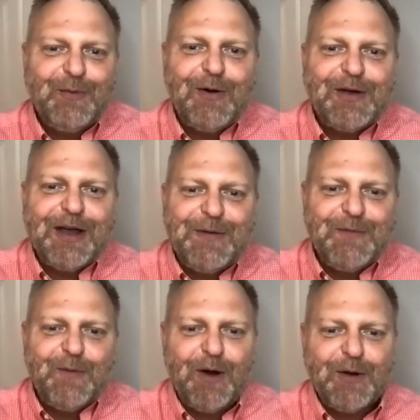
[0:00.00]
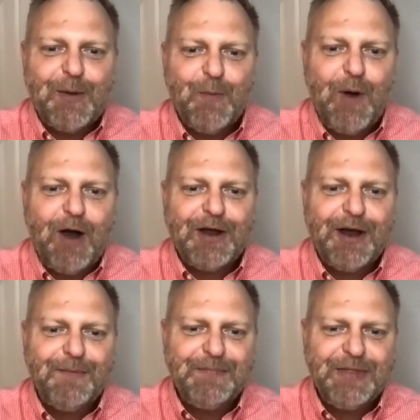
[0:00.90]
Welcome, welcome,
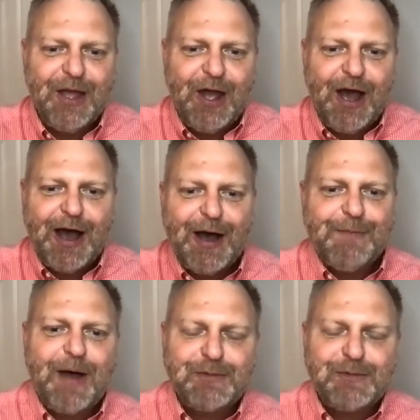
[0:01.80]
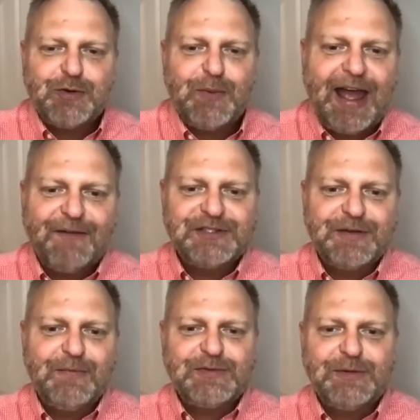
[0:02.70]
welcome. Um, I'm sure we have
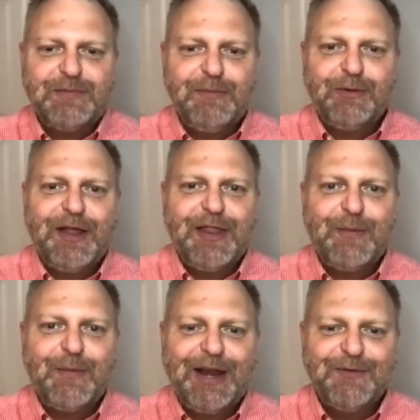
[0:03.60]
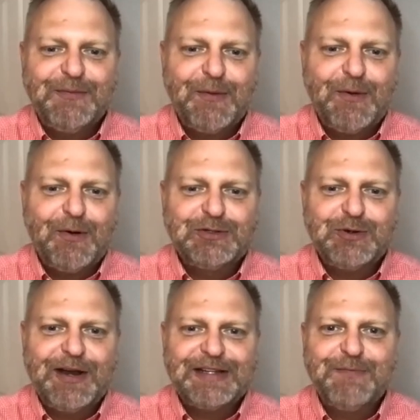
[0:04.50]
some some people in the waiting room that will,
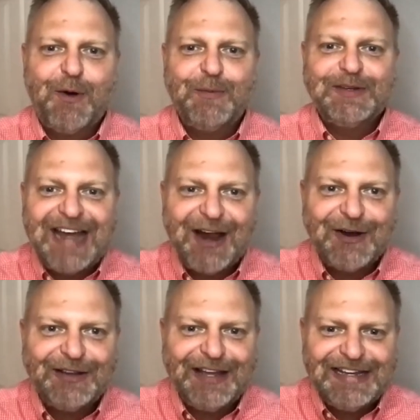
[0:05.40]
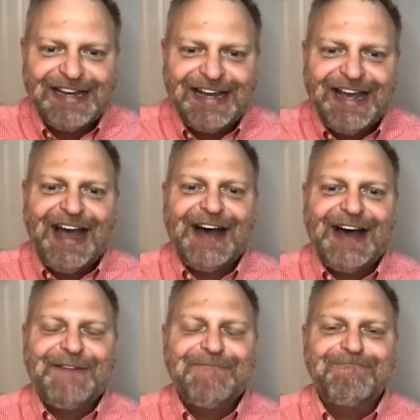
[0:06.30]
join us momentarily.
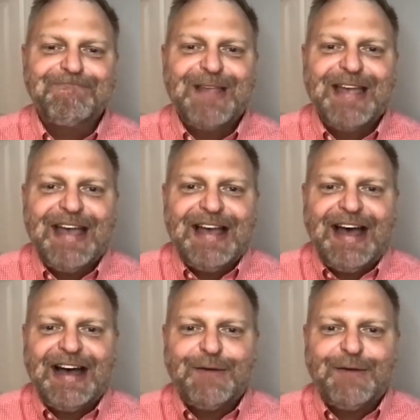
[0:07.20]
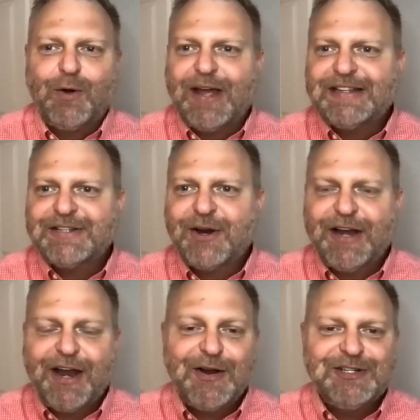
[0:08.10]
Um, uh, we'll get started
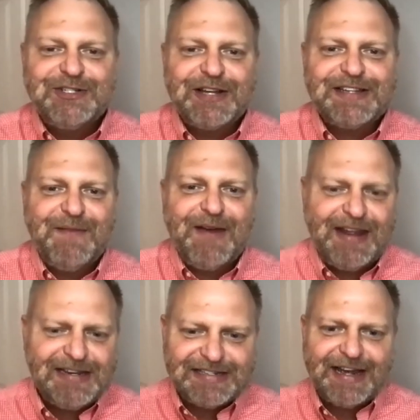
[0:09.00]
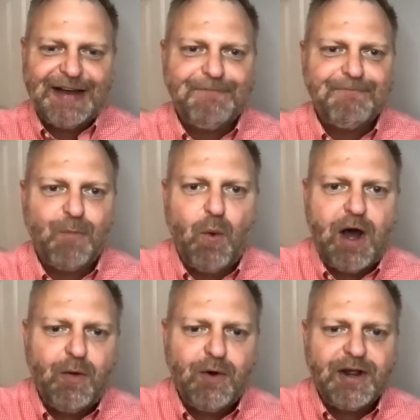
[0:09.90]
here in just a minute. Um,
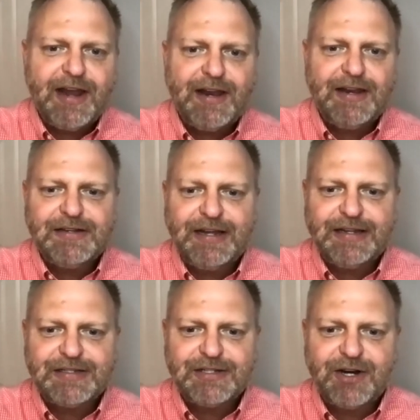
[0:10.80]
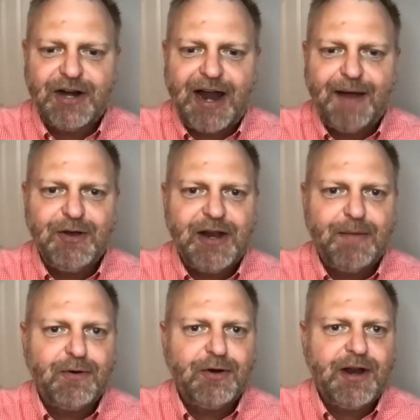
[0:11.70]
while we're getting started, I'm going
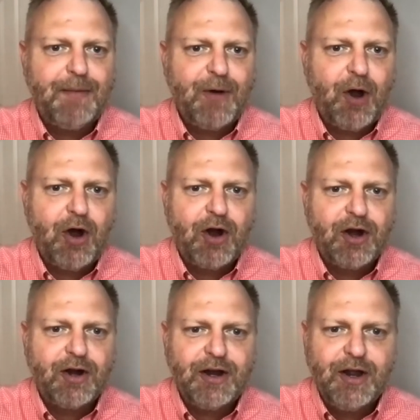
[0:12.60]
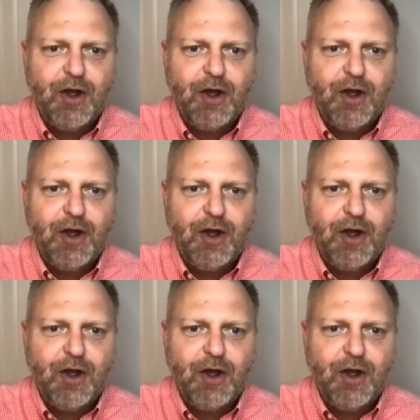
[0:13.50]
to put up our